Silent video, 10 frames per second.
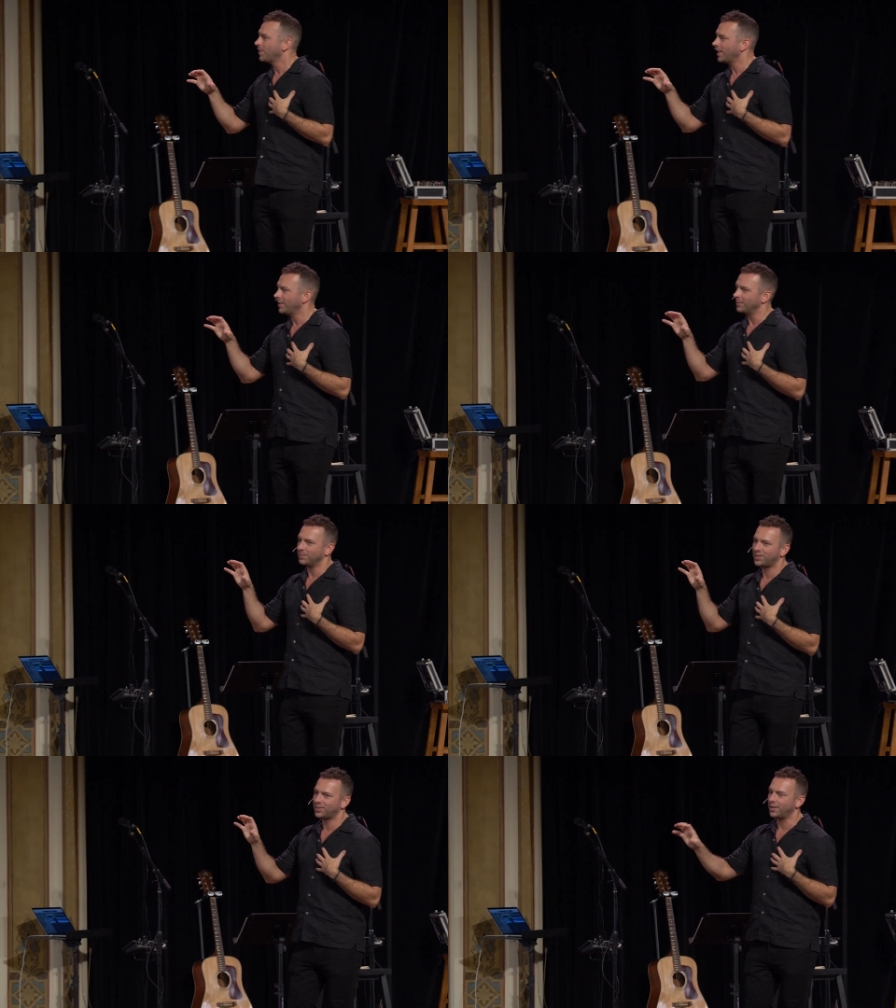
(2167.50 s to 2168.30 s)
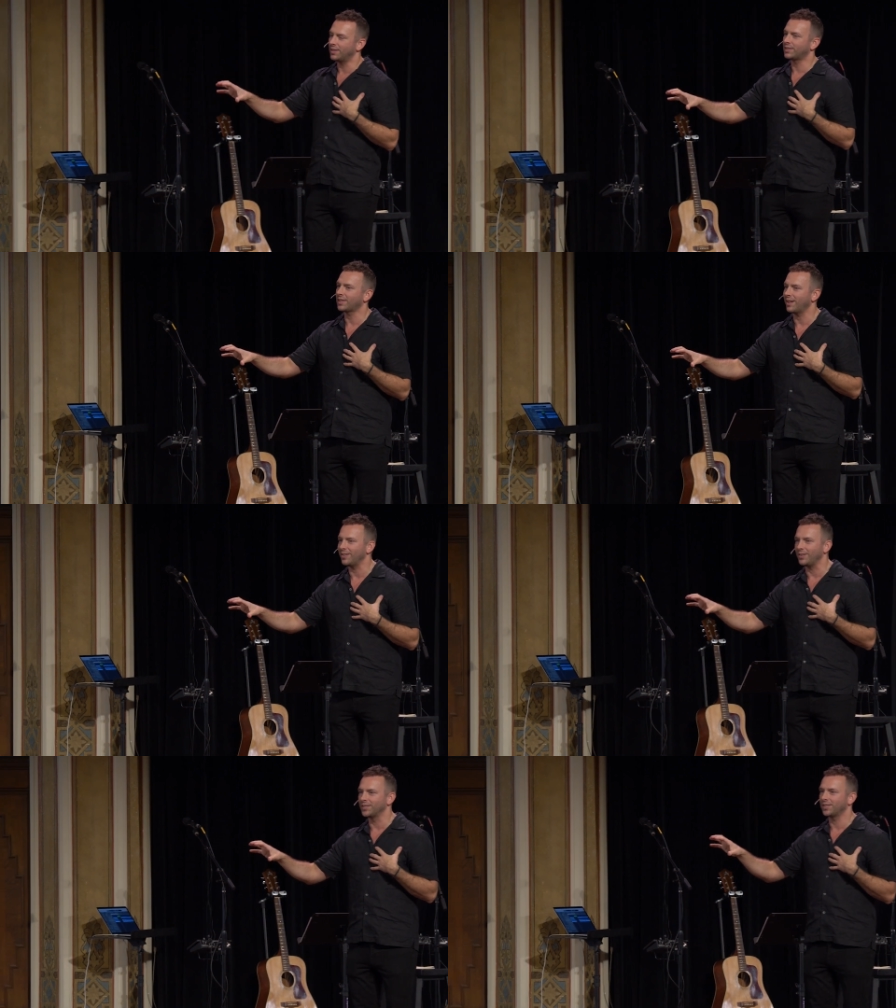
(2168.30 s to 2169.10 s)
than skin
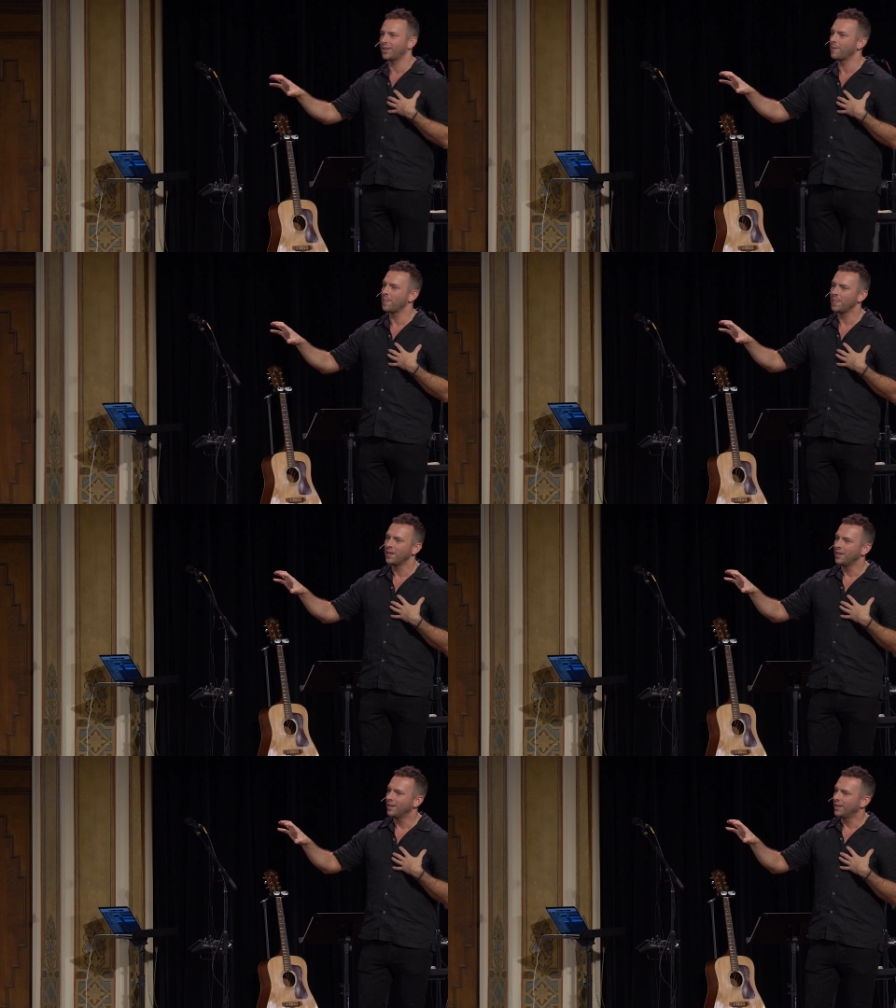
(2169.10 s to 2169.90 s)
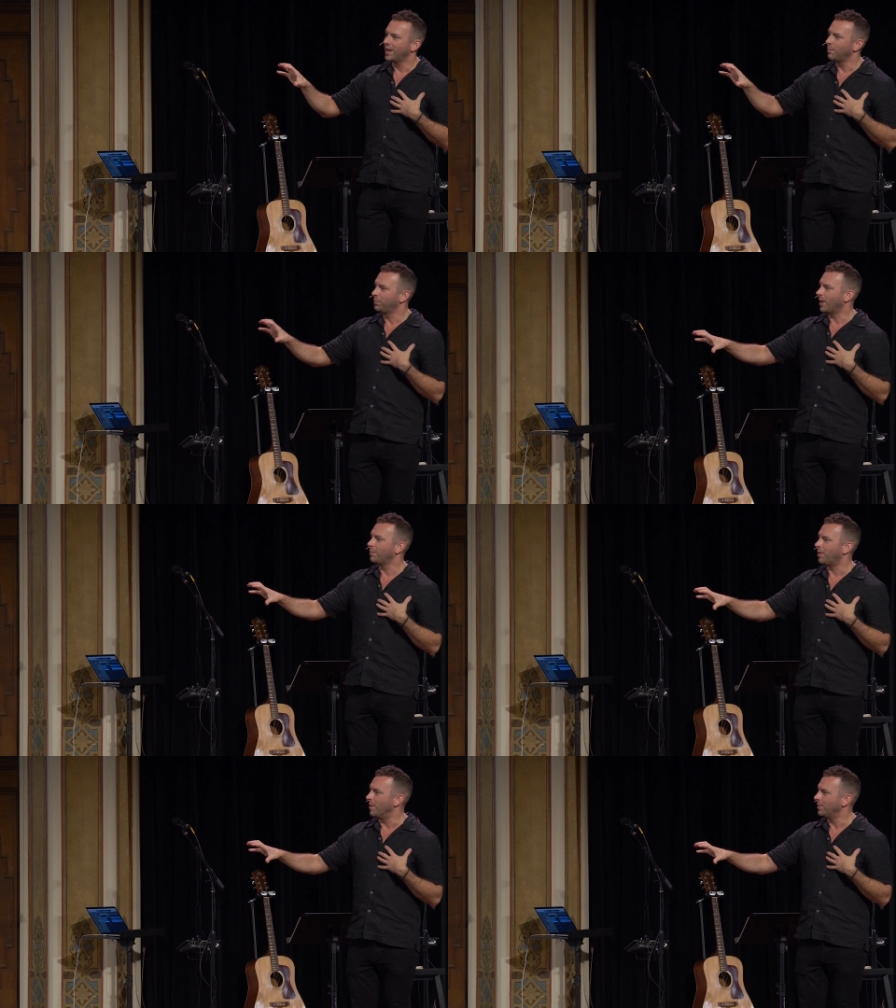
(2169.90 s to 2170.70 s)
cells and
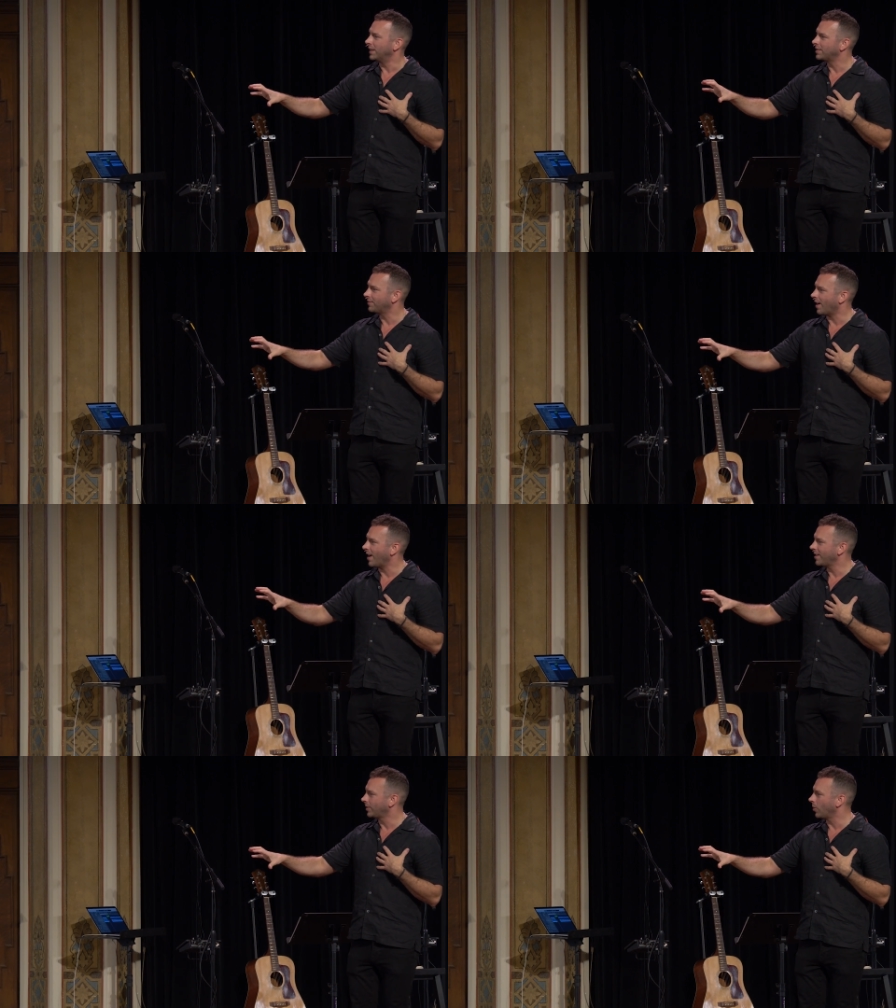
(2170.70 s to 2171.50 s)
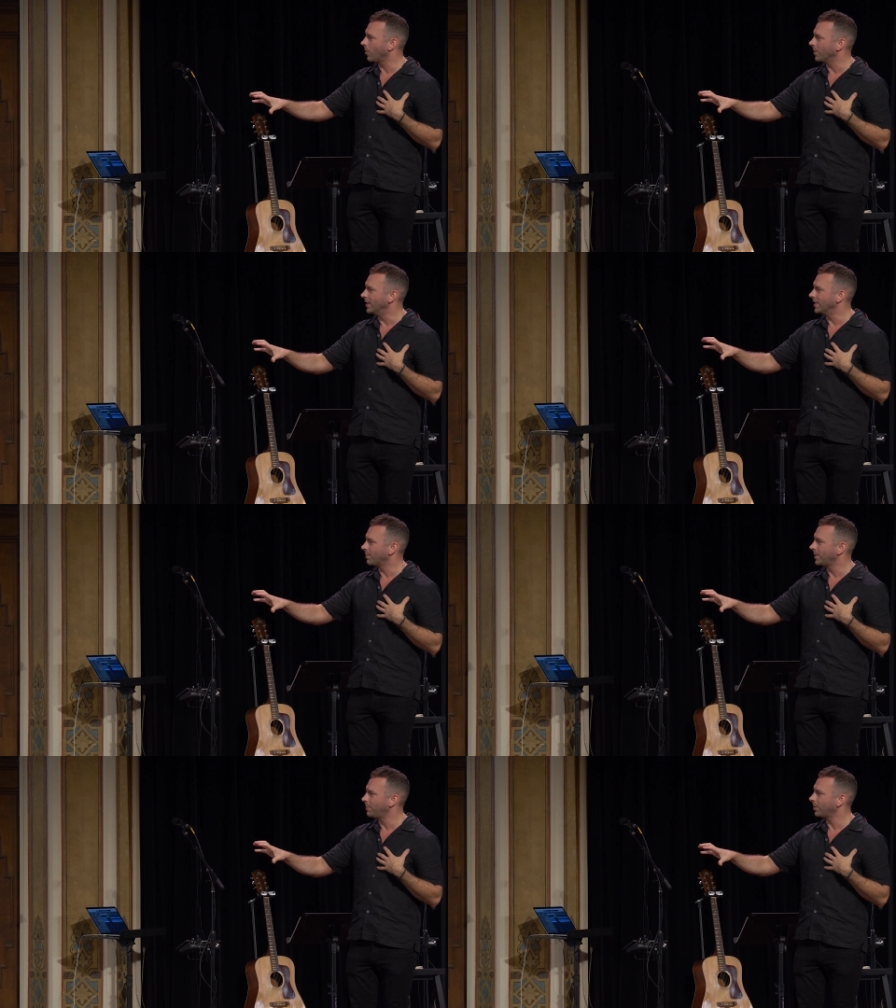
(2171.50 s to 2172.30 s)
blood pumping, a divine glory in the
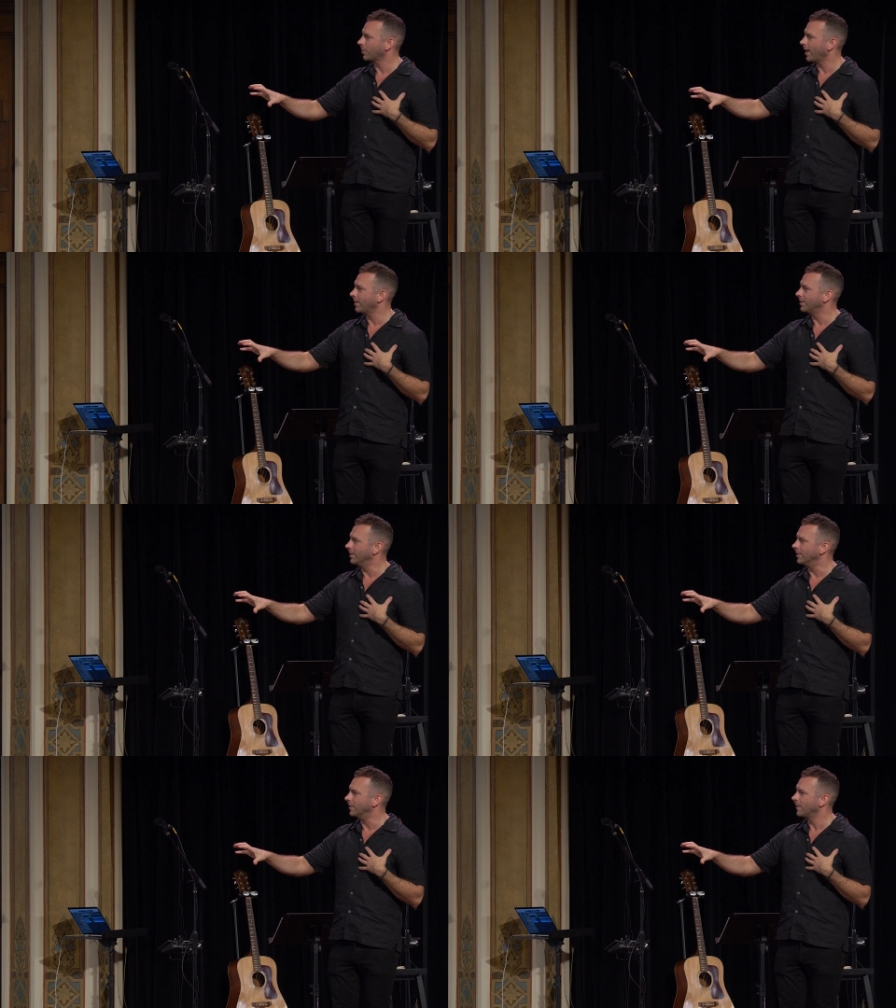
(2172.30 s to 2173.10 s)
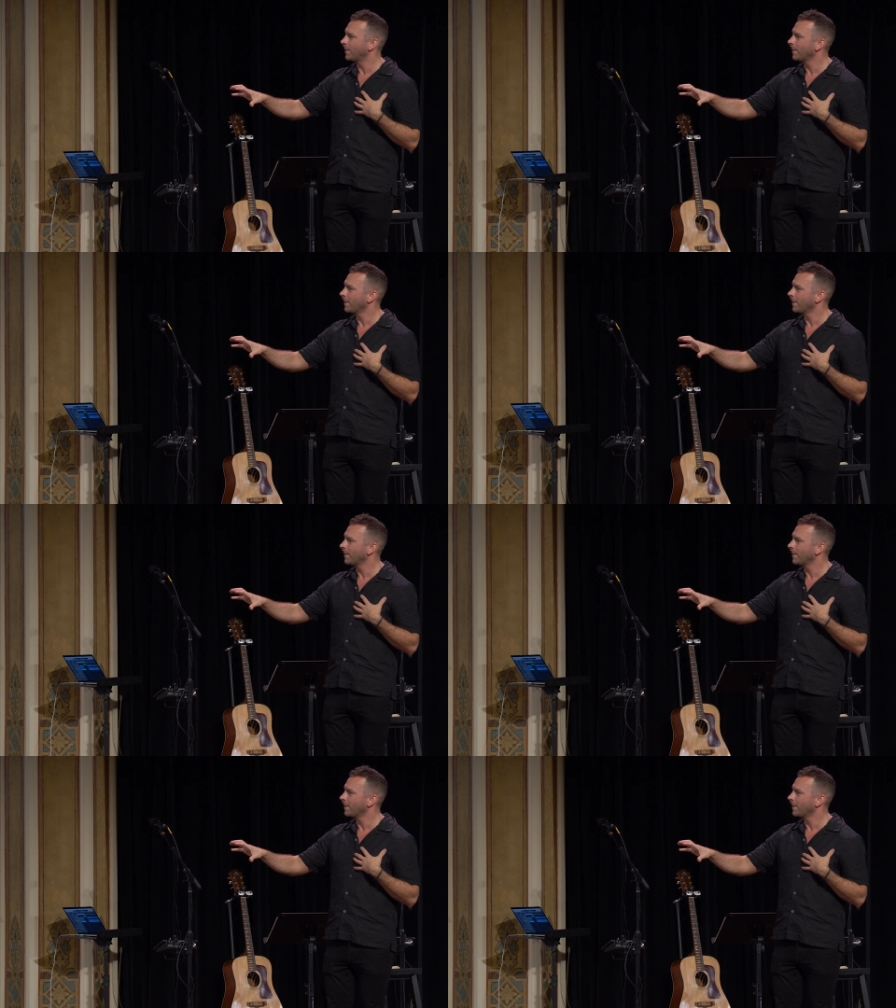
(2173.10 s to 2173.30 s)
people around you.